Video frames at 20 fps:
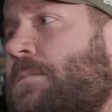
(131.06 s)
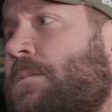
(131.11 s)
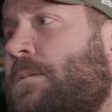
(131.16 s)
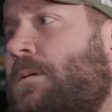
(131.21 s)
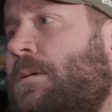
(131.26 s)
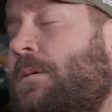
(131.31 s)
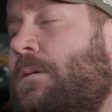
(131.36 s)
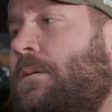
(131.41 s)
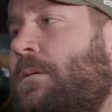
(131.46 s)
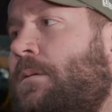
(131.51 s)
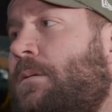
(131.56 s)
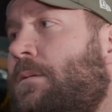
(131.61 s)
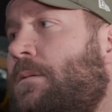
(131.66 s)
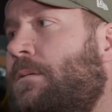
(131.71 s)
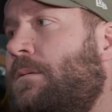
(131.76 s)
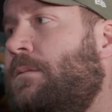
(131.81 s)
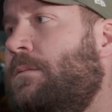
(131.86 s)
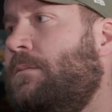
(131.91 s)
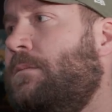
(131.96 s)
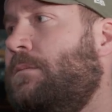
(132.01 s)
or do they just
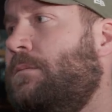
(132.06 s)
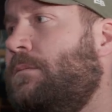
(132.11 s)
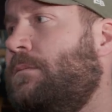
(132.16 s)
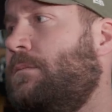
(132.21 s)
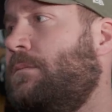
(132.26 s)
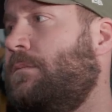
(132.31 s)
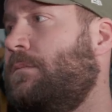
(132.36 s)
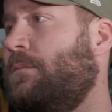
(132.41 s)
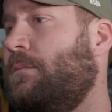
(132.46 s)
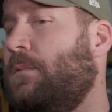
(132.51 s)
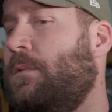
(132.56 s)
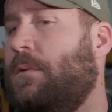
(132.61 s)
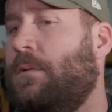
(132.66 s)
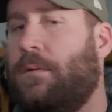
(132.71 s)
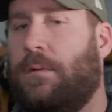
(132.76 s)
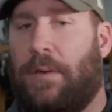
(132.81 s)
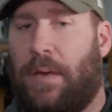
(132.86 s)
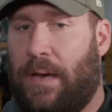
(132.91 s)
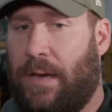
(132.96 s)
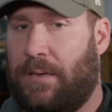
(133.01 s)
put it on the scoreboard? Or?
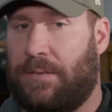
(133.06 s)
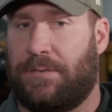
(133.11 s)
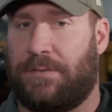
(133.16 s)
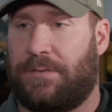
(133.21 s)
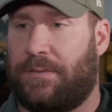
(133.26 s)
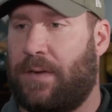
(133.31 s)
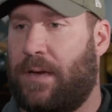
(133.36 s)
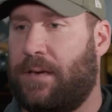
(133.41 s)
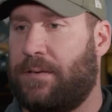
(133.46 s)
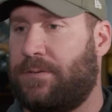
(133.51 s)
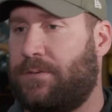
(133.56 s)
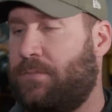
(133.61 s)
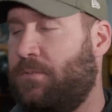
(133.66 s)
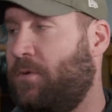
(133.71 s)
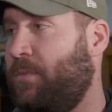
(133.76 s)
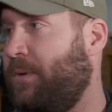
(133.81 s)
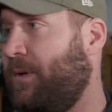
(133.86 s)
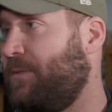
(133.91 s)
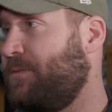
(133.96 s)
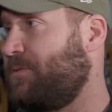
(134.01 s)
Yeah, I assume
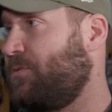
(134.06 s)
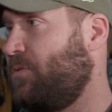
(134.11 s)
it'll be on the